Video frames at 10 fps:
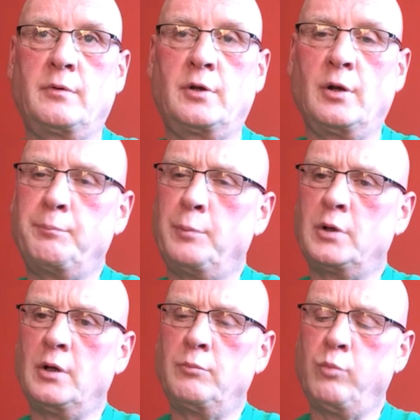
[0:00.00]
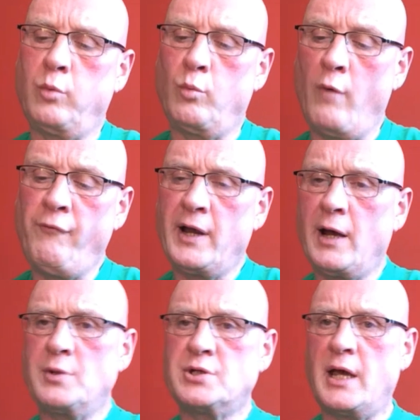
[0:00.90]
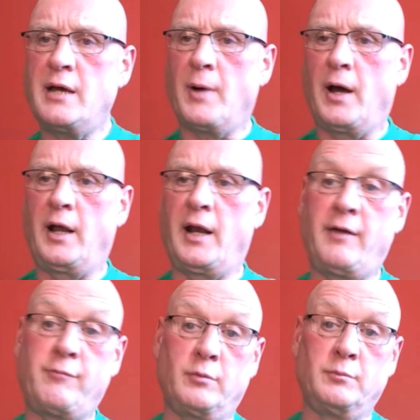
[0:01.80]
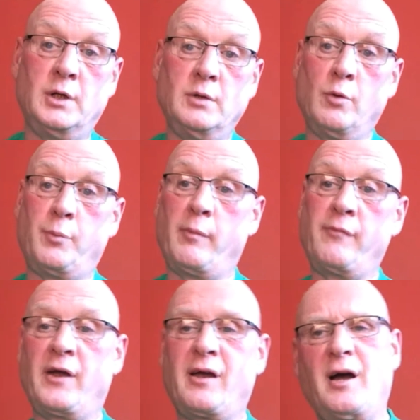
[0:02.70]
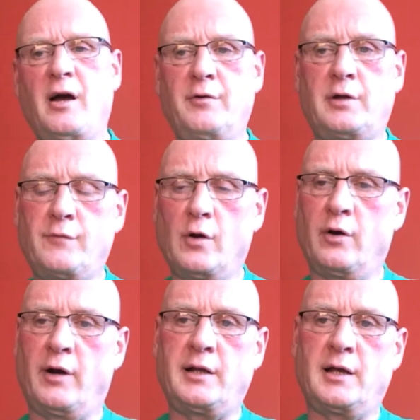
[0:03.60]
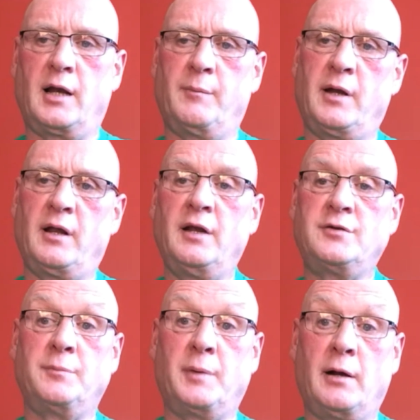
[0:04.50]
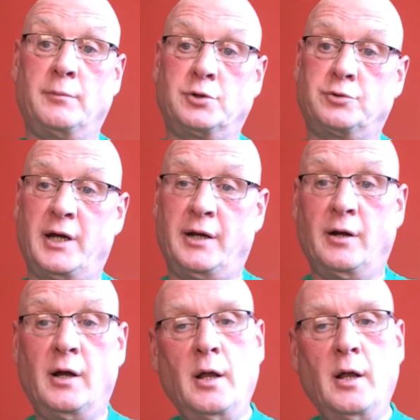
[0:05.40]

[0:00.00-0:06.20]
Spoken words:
But the one thing I would say about it, everyone will probably think, "Oh, you've done all right, the Isle of Man. At least you've been able to train."